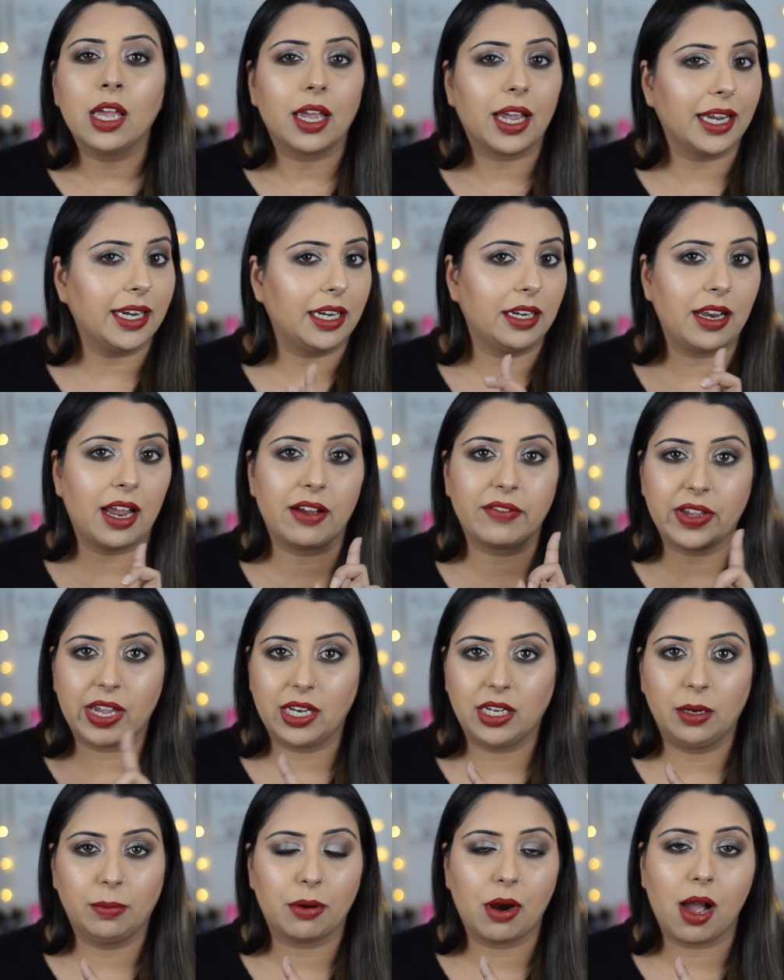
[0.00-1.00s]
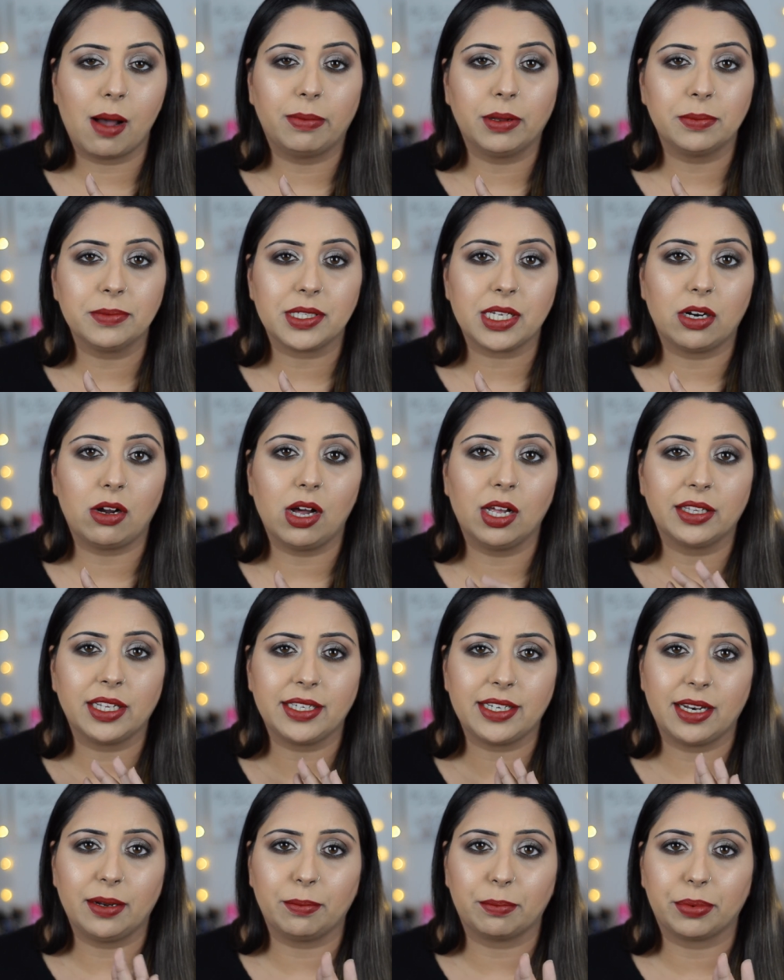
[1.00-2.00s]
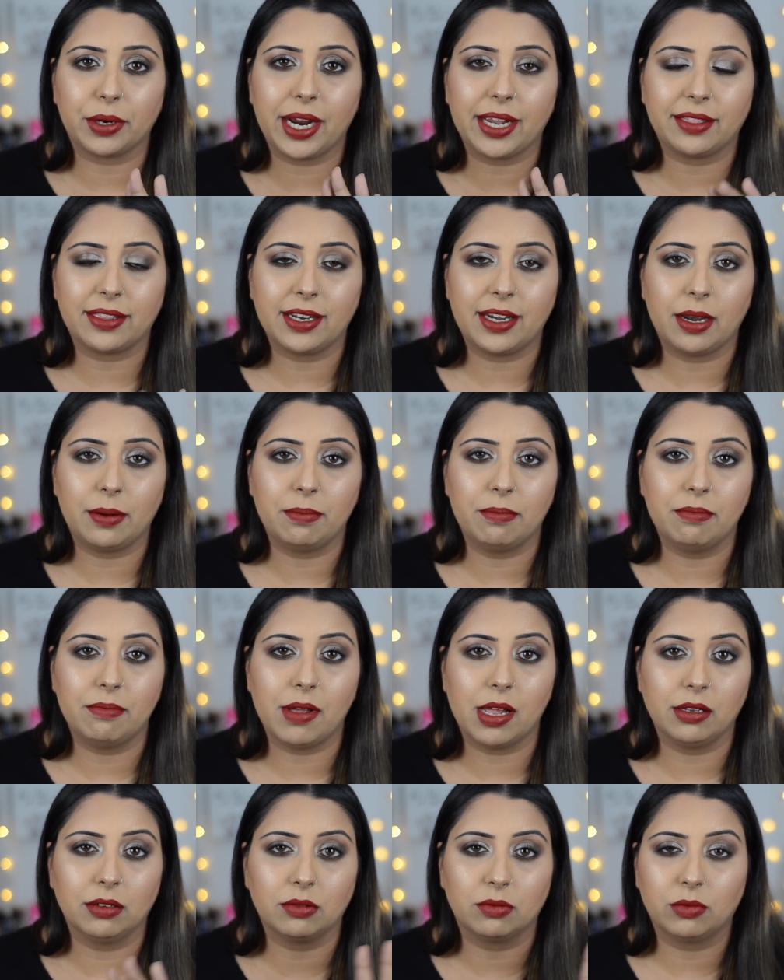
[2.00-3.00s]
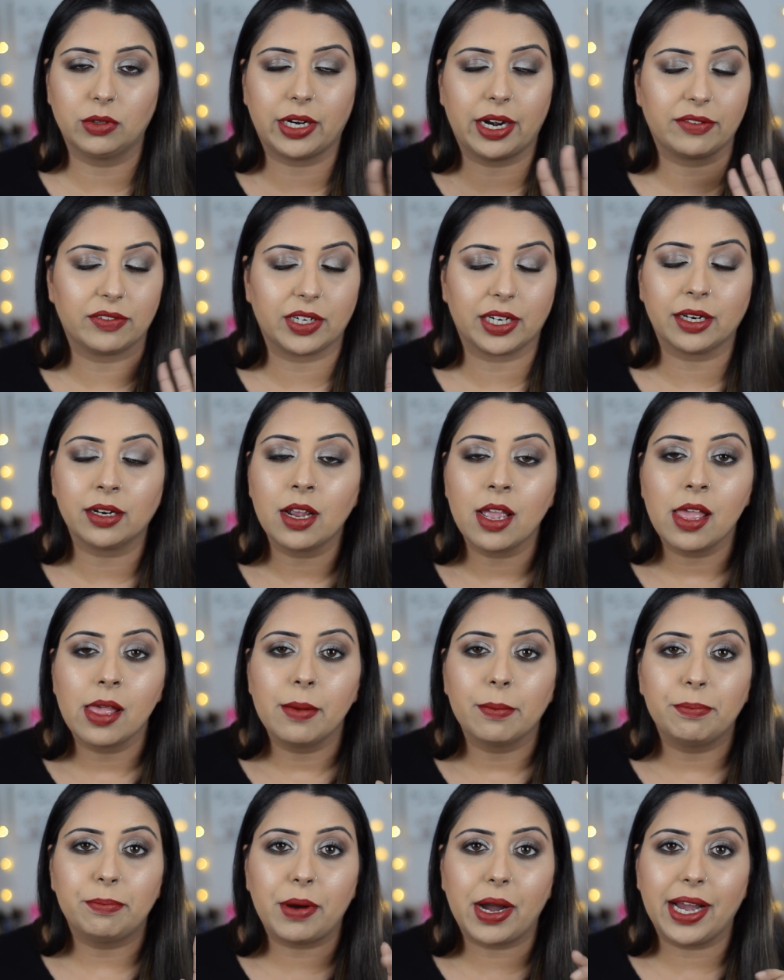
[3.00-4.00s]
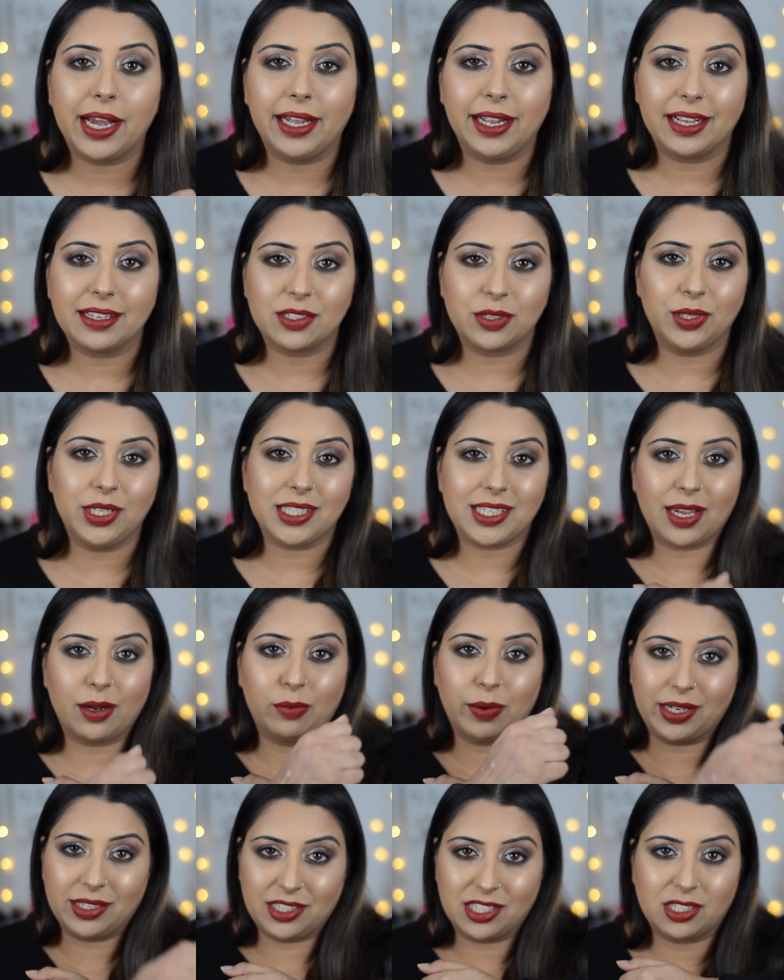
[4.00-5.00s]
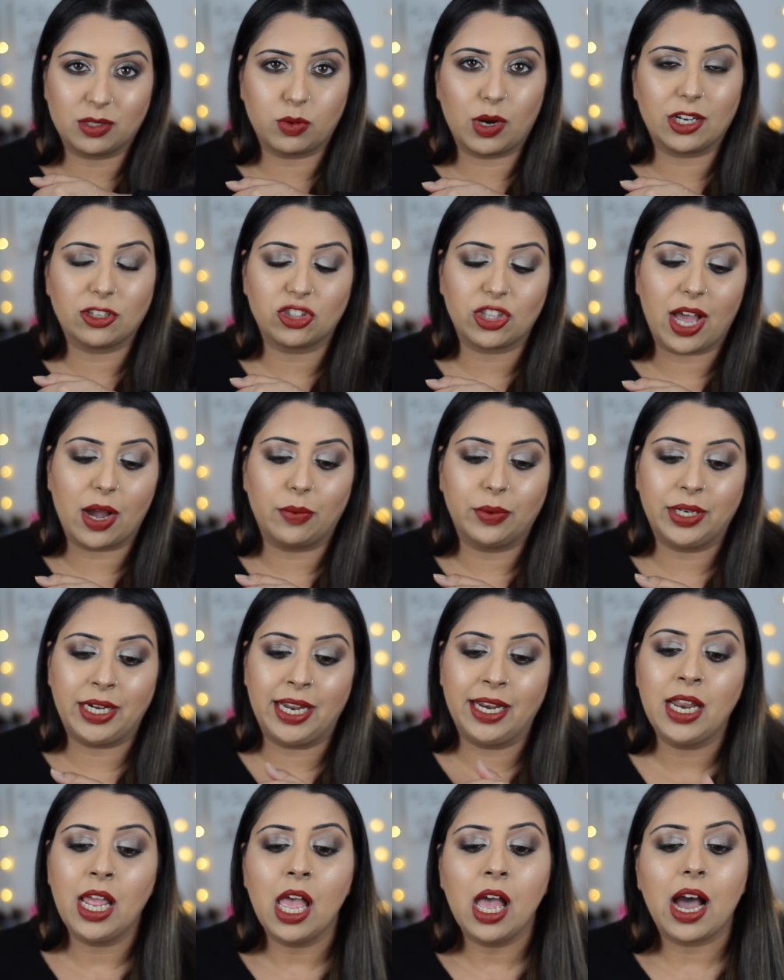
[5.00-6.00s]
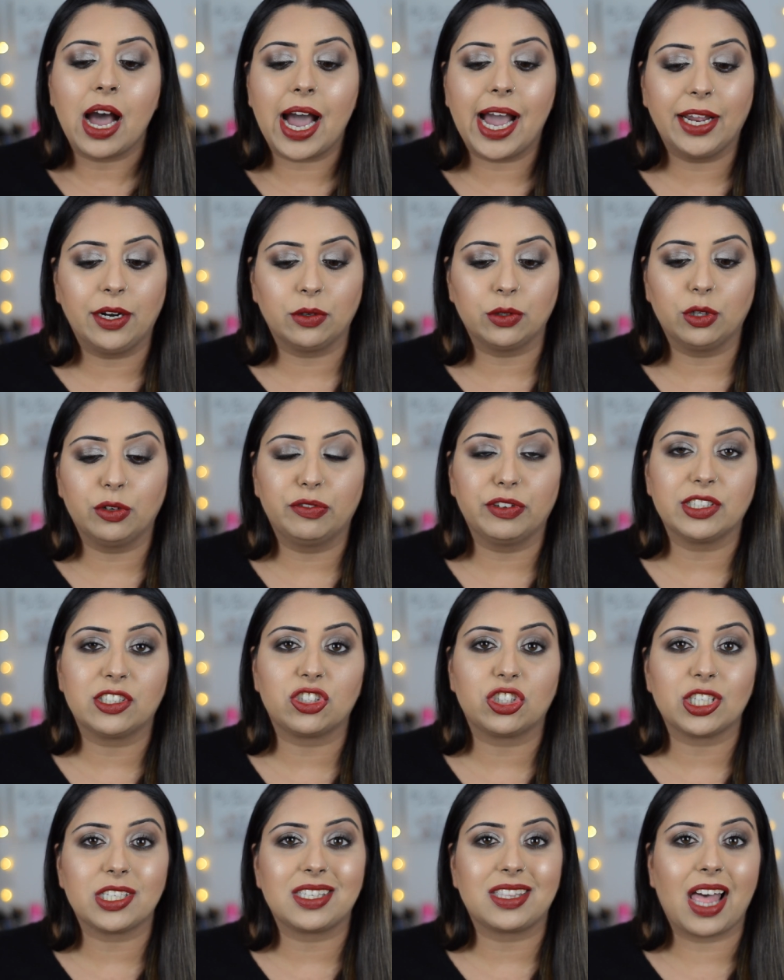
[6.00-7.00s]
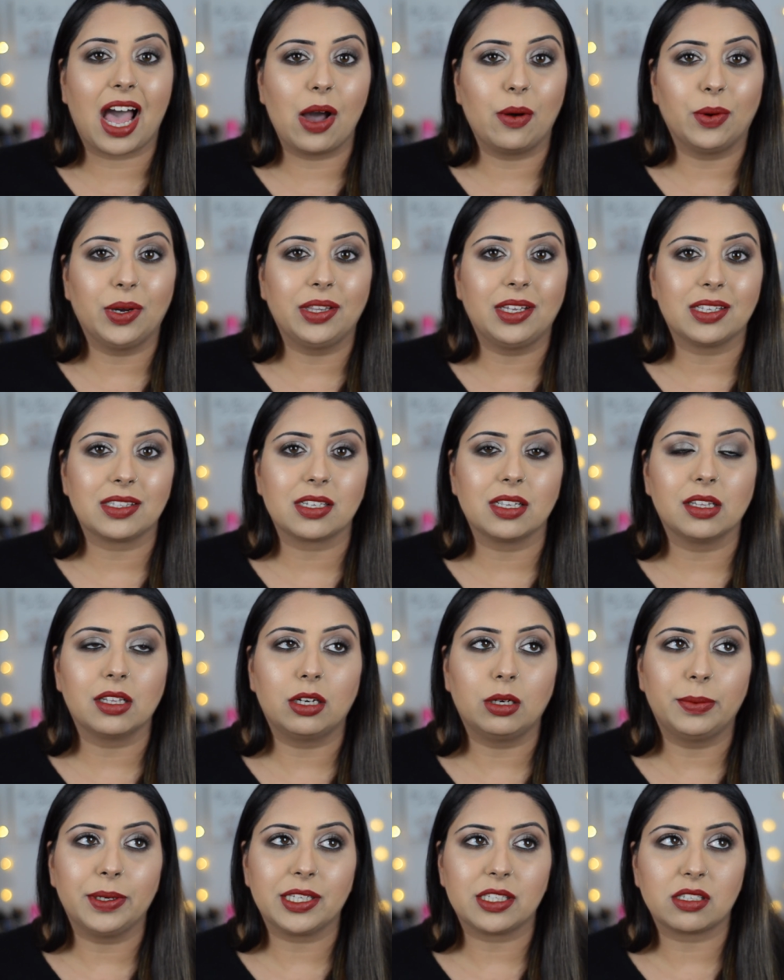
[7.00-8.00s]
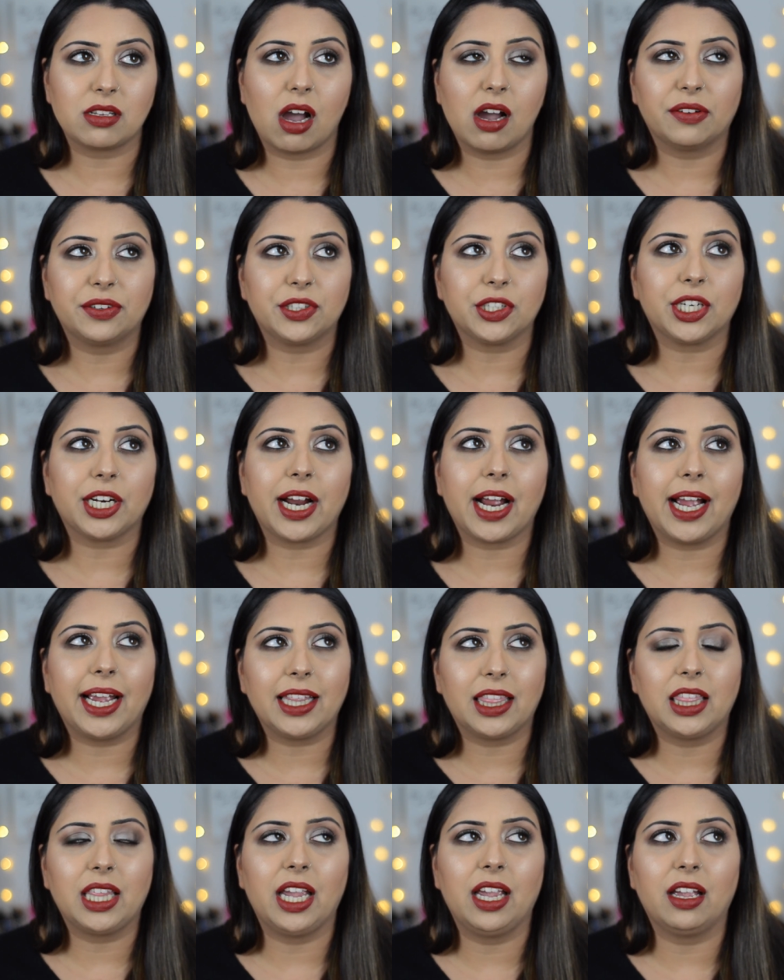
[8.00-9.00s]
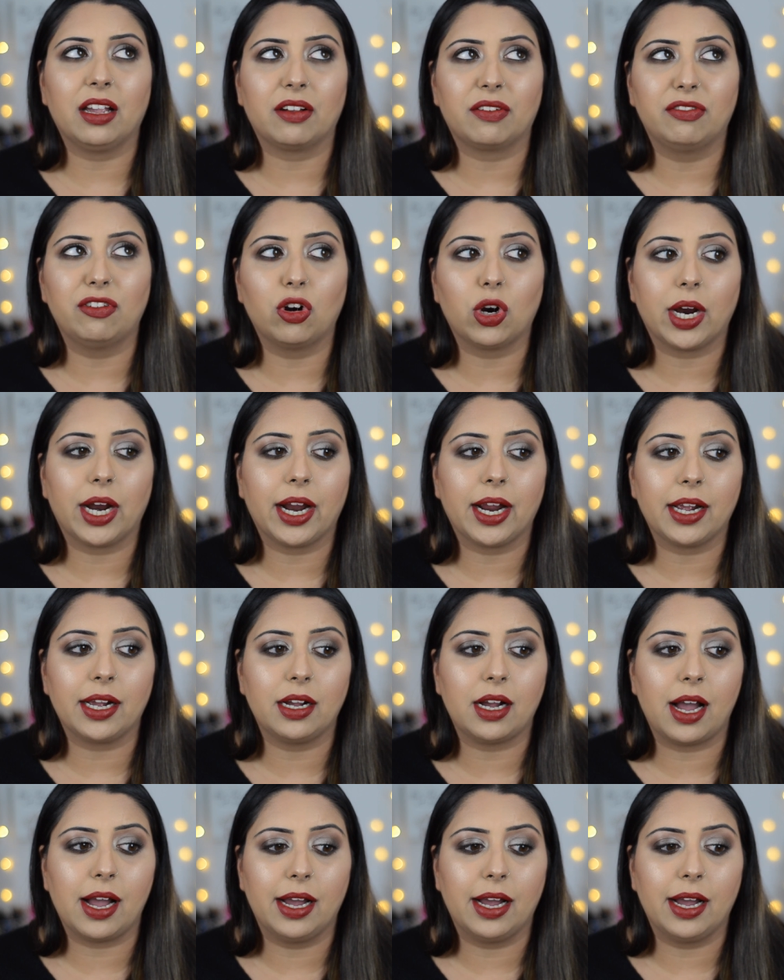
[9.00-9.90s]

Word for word: I didn't have any problems at all. They didn't break, they didn't melt, whatever. But as soon as I went to swatch that one in, I don't know if it's just that one that's a little bit softer. I think for